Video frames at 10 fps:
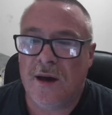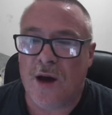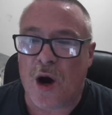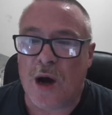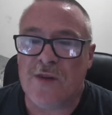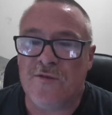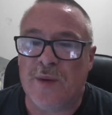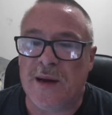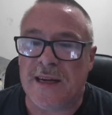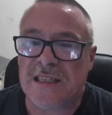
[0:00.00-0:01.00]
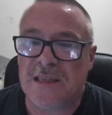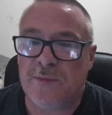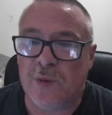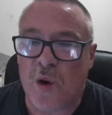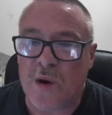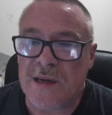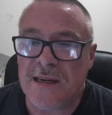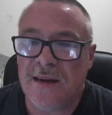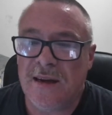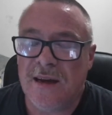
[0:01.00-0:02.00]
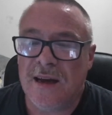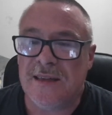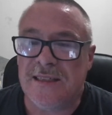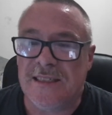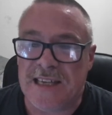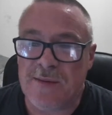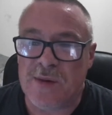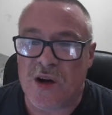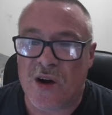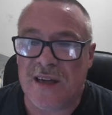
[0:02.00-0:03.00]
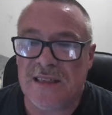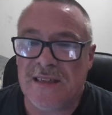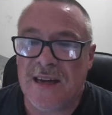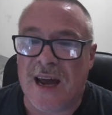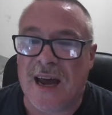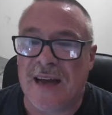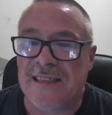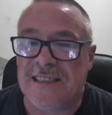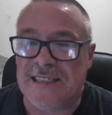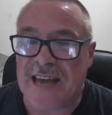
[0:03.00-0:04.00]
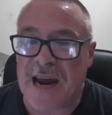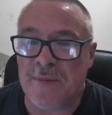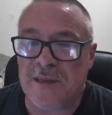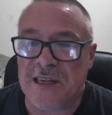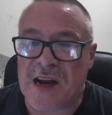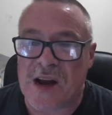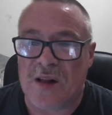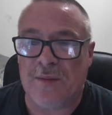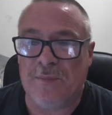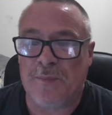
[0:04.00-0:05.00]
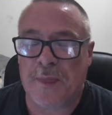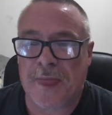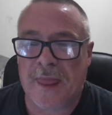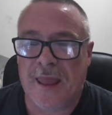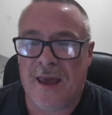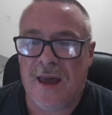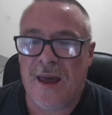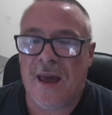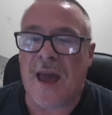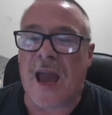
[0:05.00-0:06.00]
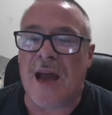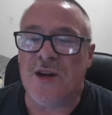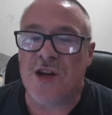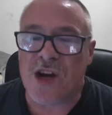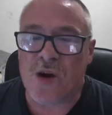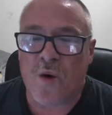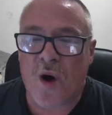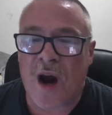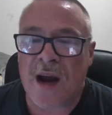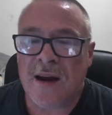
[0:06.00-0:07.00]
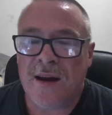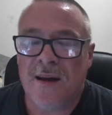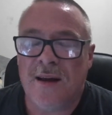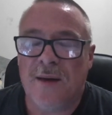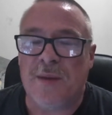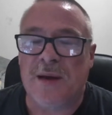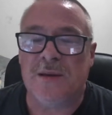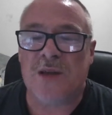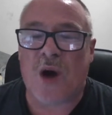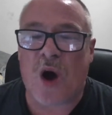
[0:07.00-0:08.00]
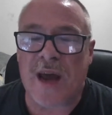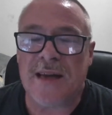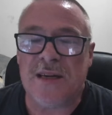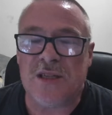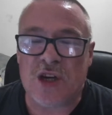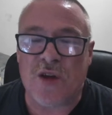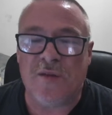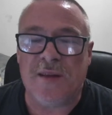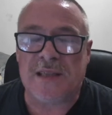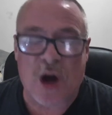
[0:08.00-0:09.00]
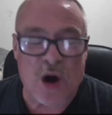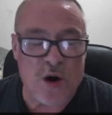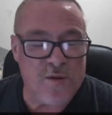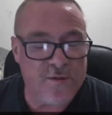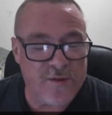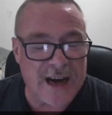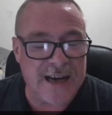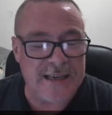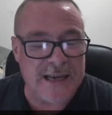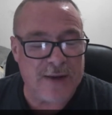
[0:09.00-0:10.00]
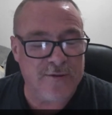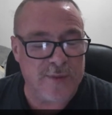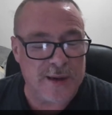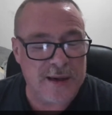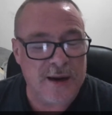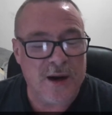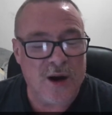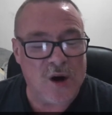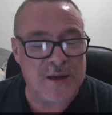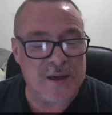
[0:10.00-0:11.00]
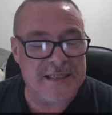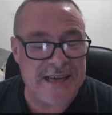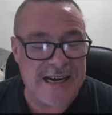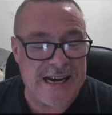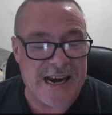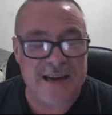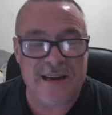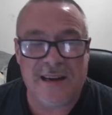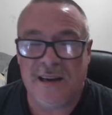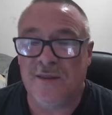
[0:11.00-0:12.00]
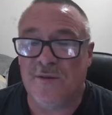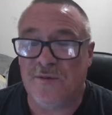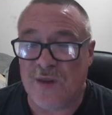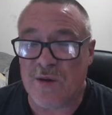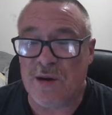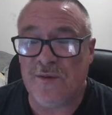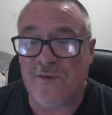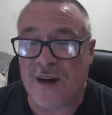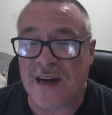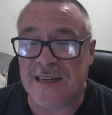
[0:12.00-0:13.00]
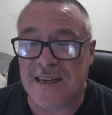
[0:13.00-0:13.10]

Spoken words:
I have been exploited, demonized, and damned to hell. And you know why? Because I can turn this whole fucking government on its ear very fucking